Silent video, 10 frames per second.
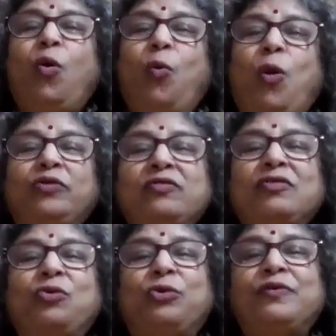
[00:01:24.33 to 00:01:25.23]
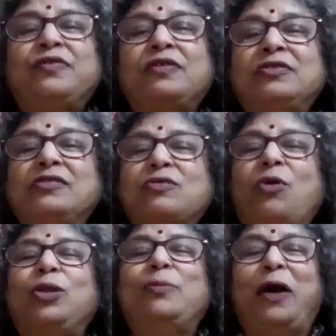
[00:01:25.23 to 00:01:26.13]
what is the Corps of Signals
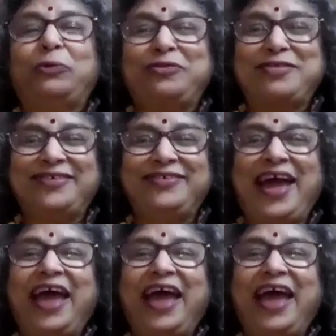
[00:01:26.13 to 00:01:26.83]
all about, sir,